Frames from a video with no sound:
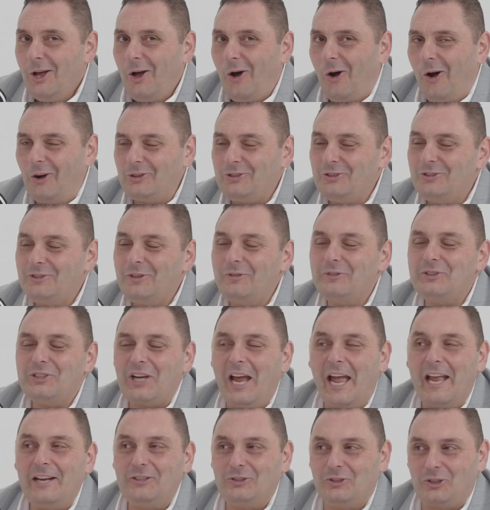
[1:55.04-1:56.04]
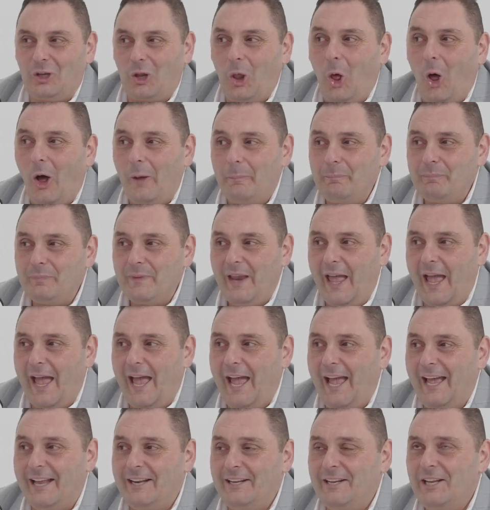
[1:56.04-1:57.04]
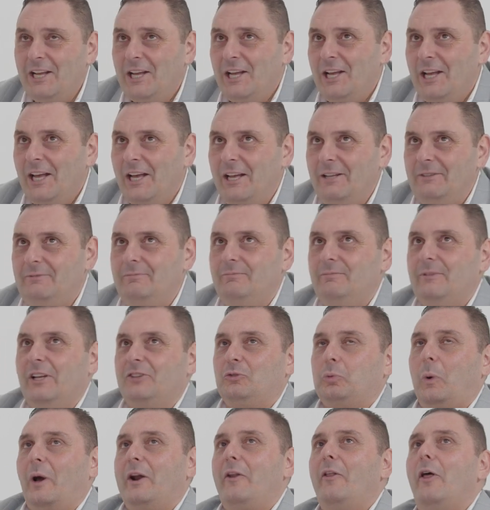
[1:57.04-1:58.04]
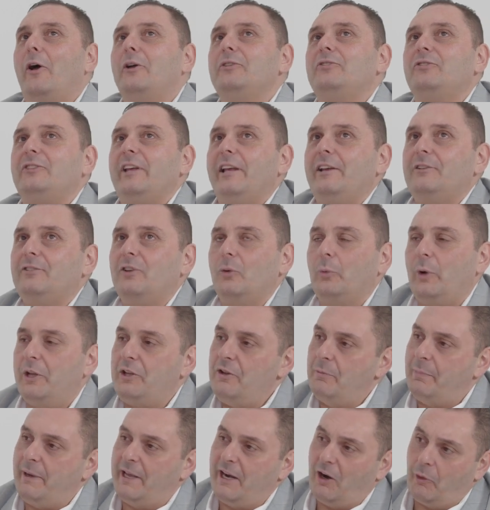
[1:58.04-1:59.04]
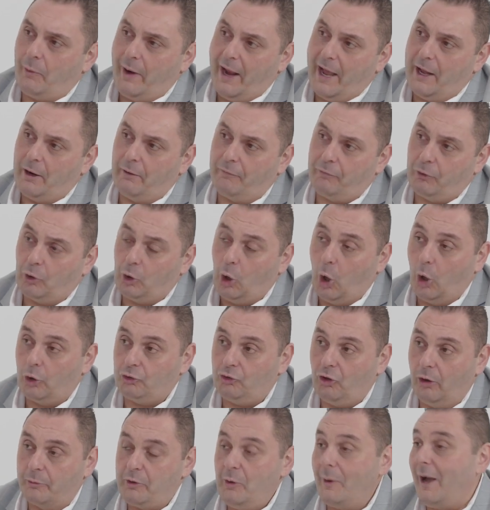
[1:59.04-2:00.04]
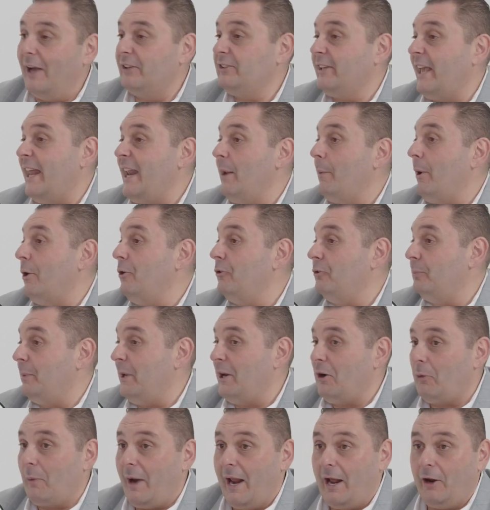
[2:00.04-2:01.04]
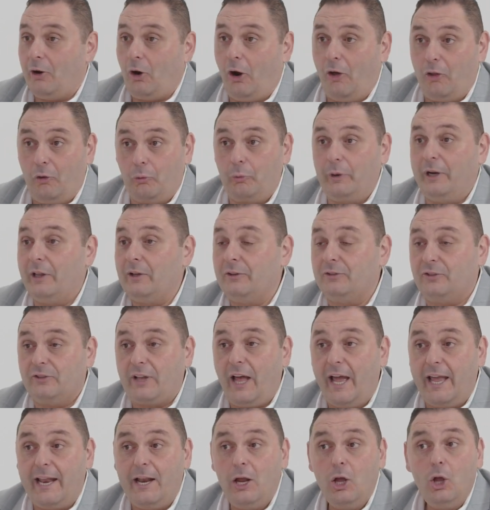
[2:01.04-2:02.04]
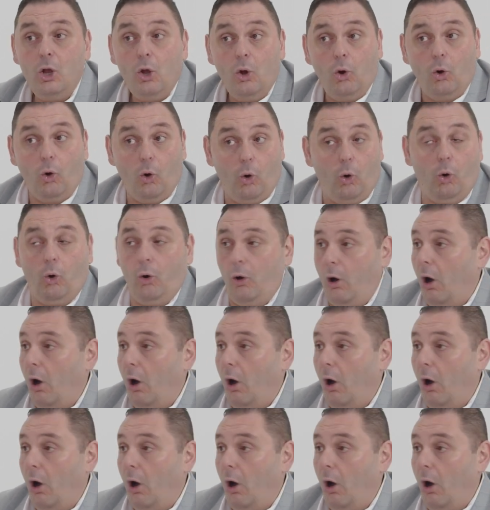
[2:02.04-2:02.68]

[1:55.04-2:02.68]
Auctions have changed a lot, and it's one of those things that when you've been around it for a long time, you ask anyone who's been around either real estate or